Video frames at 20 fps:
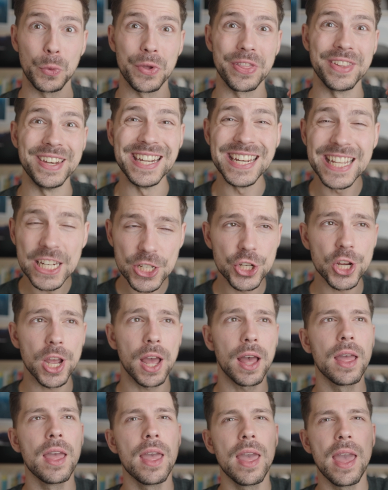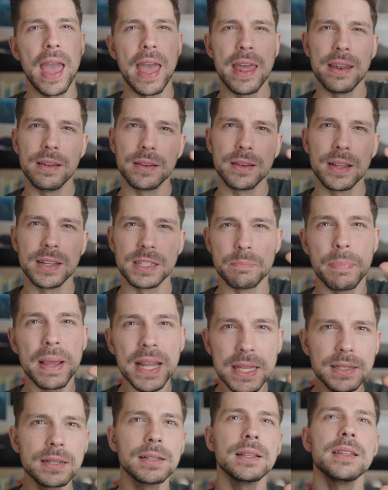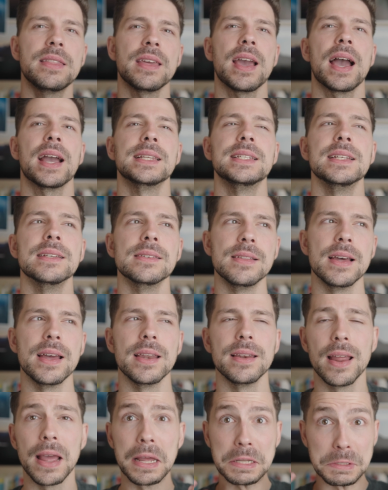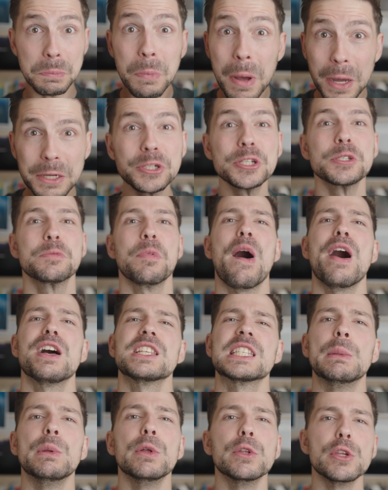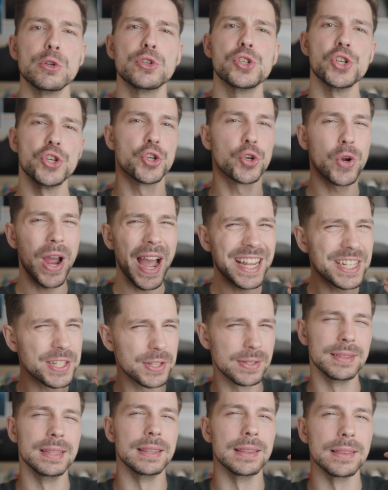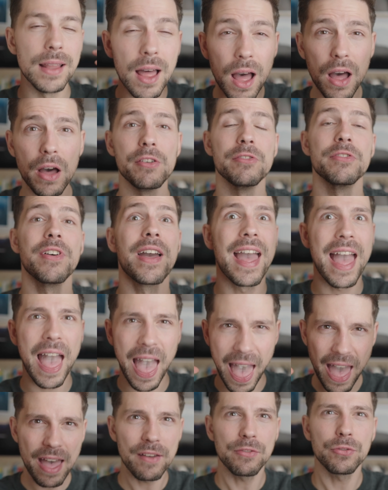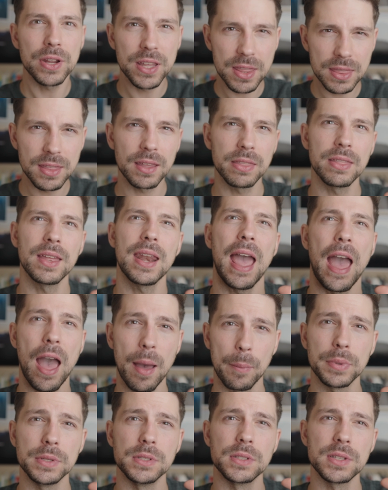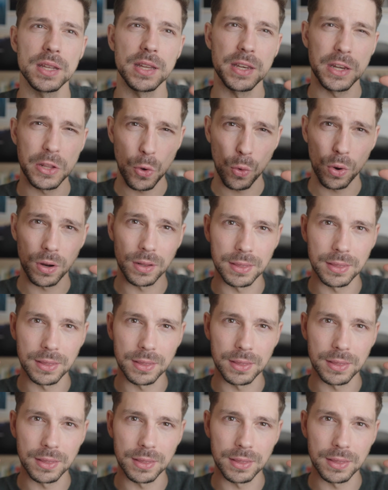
with Nietzsche, and it's basically the idea that as much as possible, you should try to love everything that happens in your